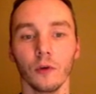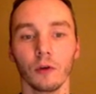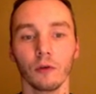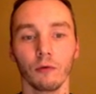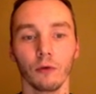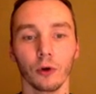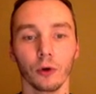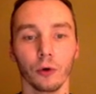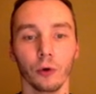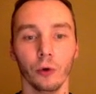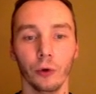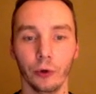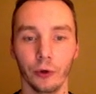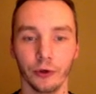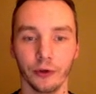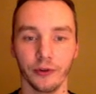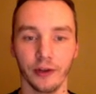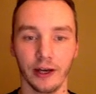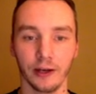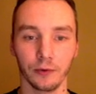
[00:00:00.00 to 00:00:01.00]
record
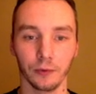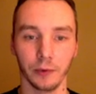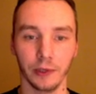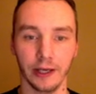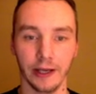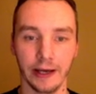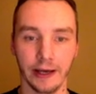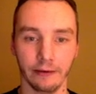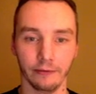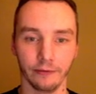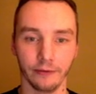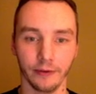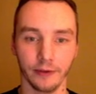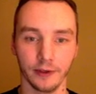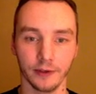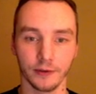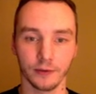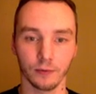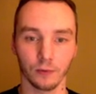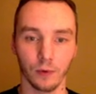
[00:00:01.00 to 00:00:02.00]
that we have
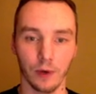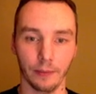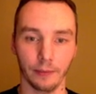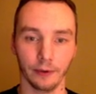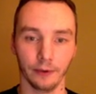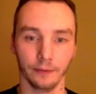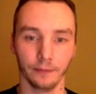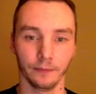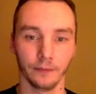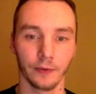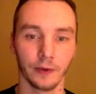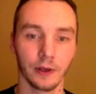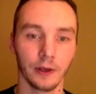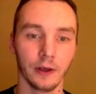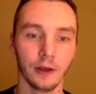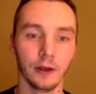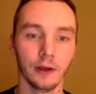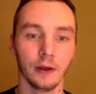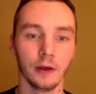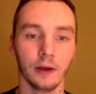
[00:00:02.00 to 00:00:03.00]
this weapon.
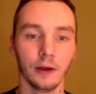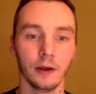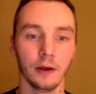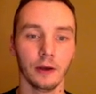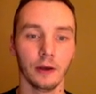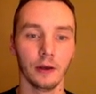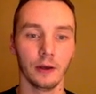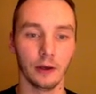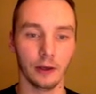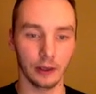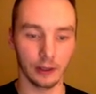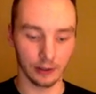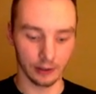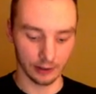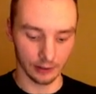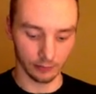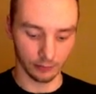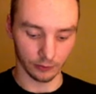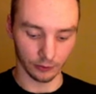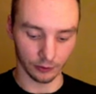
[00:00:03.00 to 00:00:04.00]
And
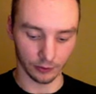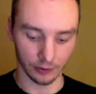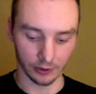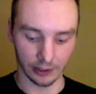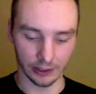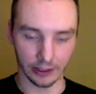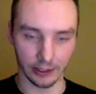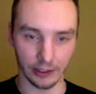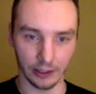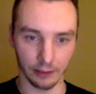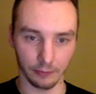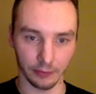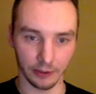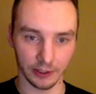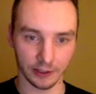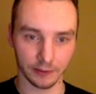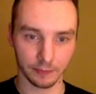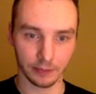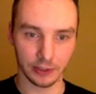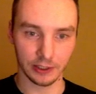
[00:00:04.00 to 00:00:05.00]
then we'll do i
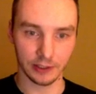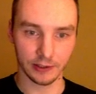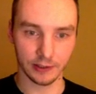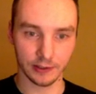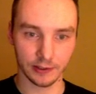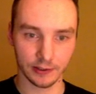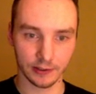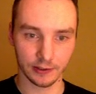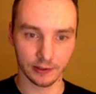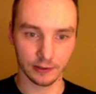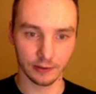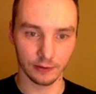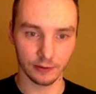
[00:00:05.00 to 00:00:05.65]
plus plus,